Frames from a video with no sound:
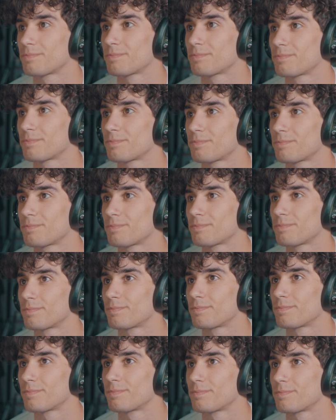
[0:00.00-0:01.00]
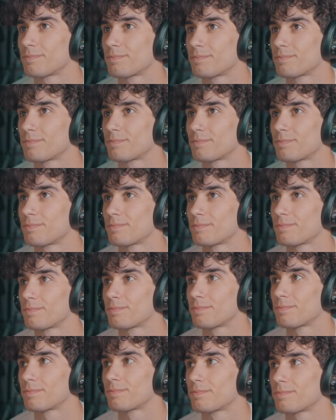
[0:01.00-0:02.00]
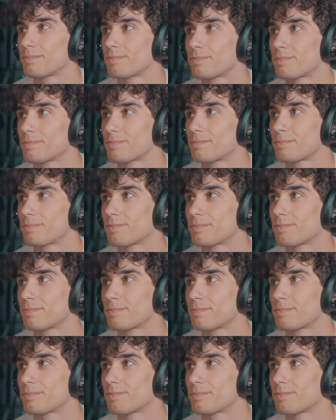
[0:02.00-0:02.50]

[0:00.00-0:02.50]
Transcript: [no speech]